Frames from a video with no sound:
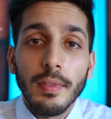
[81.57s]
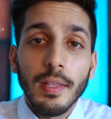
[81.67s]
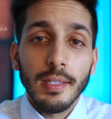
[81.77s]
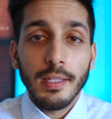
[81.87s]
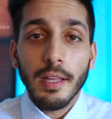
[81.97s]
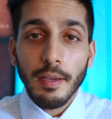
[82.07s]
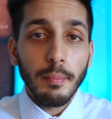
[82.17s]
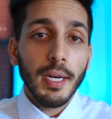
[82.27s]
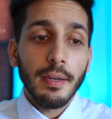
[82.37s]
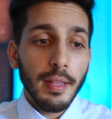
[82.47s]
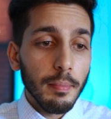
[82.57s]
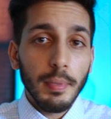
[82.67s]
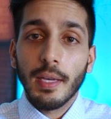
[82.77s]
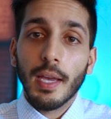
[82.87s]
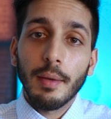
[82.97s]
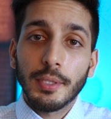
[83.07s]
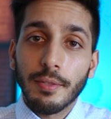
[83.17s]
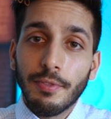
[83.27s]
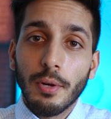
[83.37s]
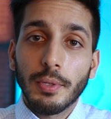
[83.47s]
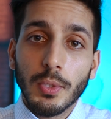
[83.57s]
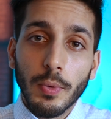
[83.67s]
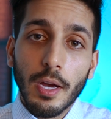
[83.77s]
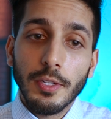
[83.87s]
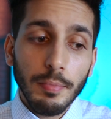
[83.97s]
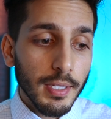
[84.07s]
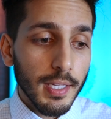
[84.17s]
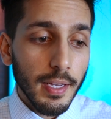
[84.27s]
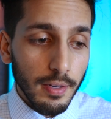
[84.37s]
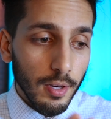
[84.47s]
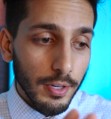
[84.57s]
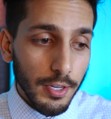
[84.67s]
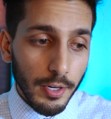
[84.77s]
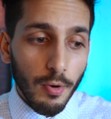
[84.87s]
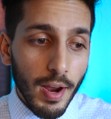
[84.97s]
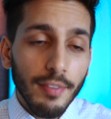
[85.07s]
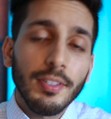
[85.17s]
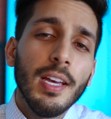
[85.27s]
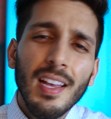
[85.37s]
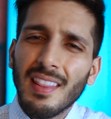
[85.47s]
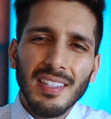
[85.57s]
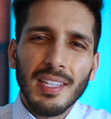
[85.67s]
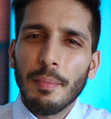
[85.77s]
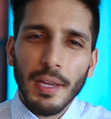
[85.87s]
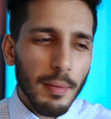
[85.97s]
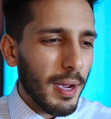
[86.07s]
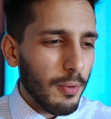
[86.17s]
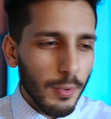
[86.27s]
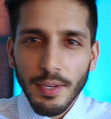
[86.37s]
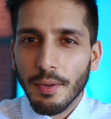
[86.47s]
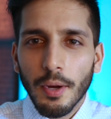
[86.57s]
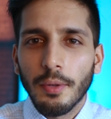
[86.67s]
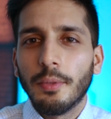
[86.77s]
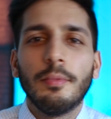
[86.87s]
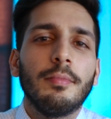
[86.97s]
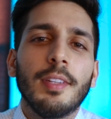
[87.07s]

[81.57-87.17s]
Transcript: There's nothing better than being able to focus 100% on your craft. There's something about when you go,